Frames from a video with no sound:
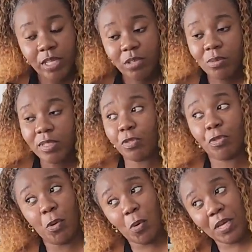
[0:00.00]
you can do is
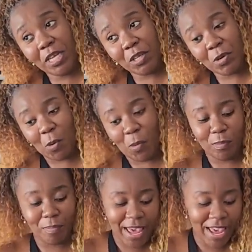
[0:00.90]
throw in your
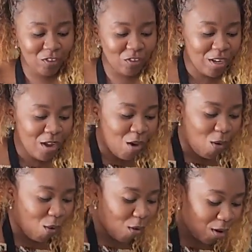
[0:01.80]
whole batch,
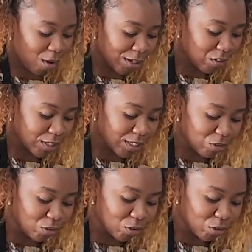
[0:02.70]
or what you can
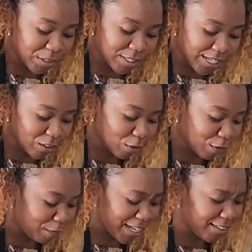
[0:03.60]
do to protect your
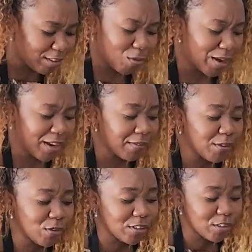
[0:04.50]
face or whatever,
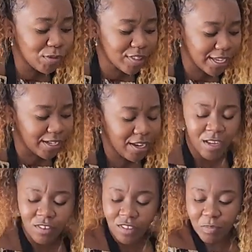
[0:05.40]
if you're so scared,
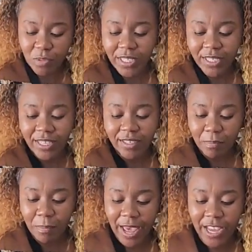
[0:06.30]
just put in a
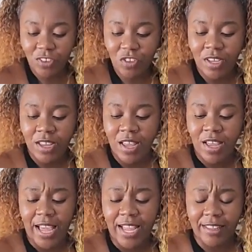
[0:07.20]
little batch
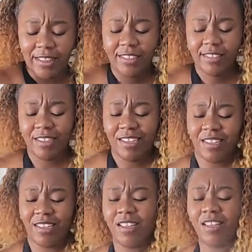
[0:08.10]
like
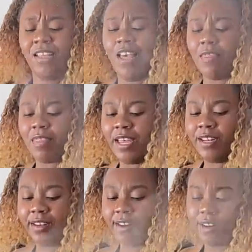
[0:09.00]
this and then
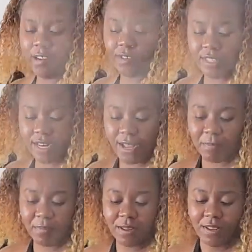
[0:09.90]
close it up.